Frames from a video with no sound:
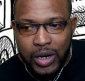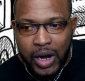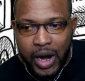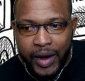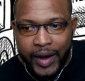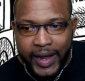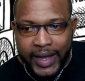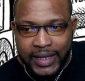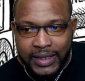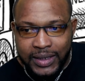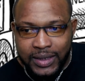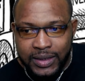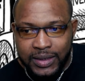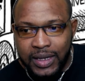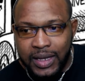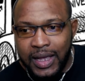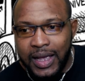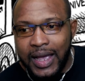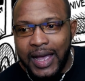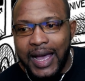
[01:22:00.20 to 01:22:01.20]
Lawrence,
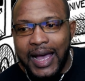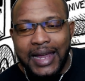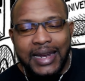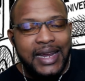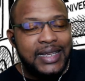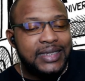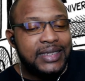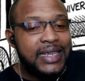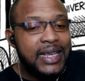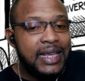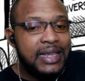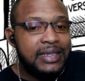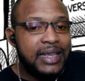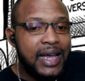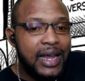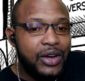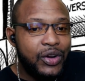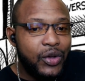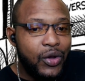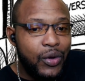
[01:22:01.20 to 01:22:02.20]
and the Saint
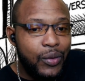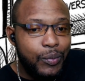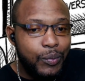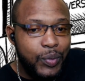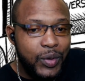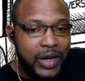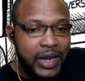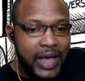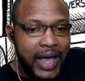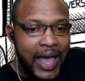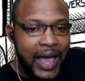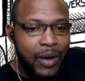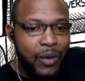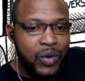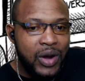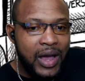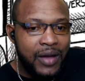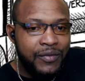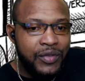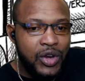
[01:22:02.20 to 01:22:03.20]
Ann Company. I would
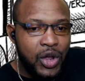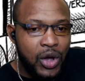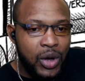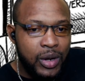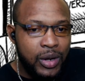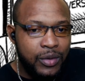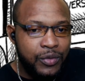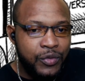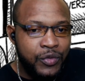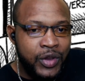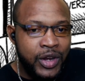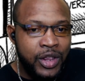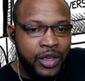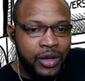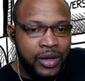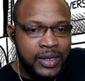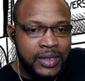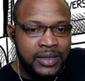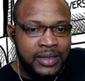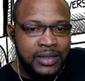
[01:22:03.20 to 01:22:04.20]
have done
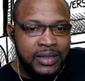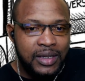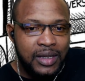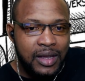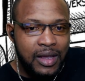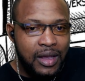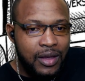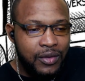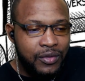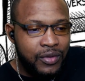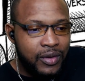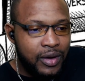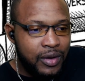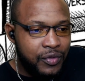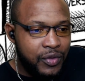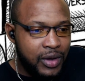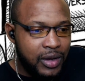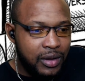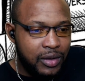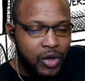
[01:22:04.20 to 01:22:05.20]
videos for
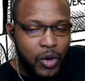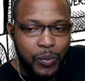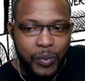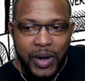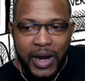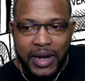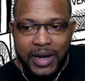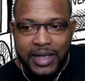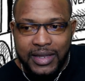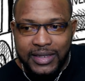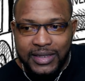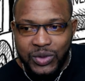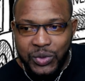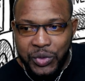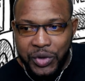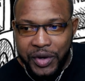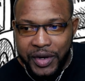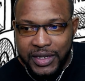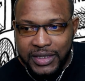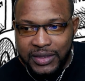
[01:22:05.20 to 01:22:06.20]
a couple of these
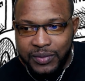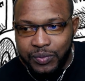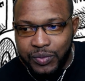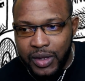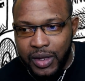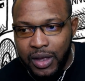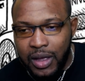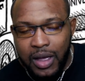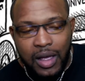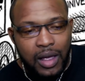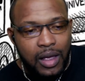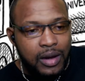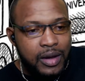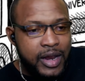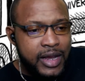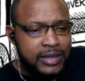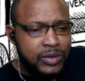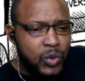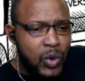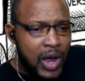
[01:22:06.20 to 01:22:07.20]
stories.
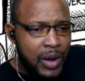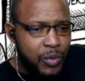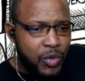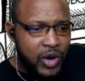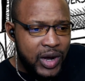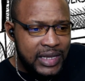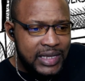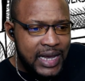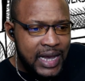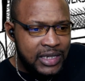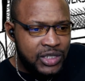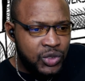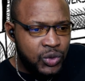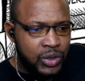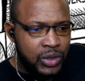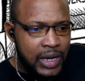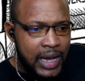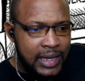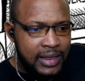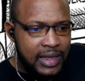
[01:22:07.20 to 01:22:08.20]
There's one more that
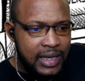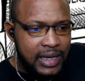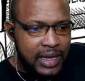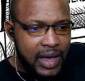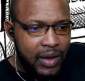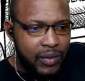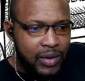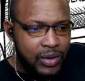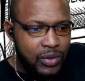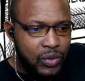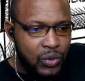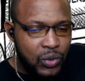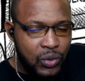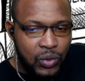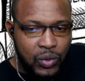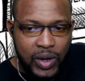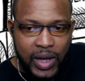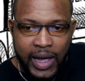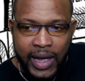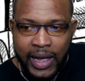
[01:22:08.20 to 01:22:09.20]
I think I will
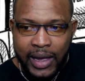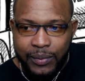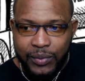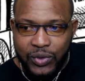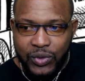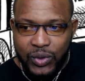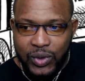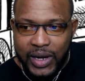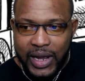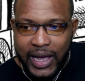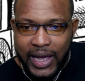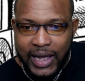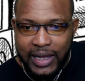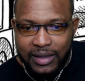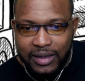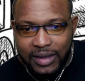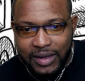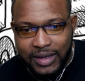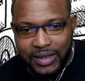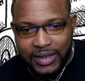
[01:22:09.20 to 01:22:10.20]
do tonight.
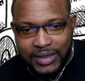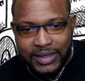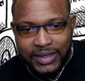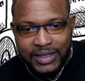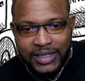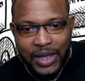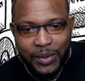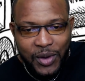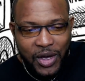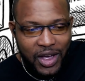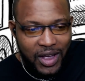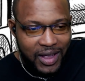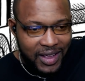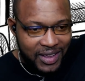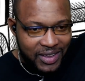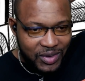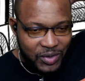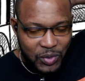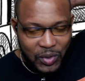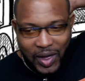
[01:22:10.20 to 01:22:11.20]
Simo!
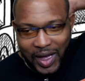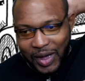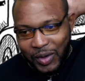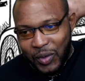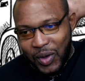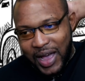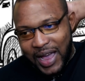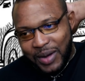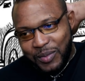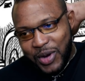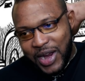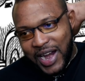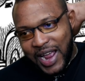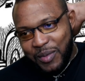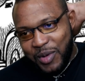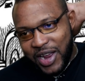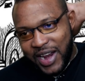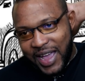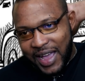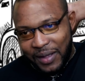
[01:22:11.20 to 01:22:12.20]
What go on,
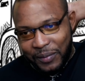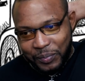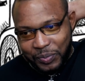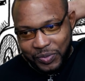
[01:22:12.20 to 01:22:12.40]
brother?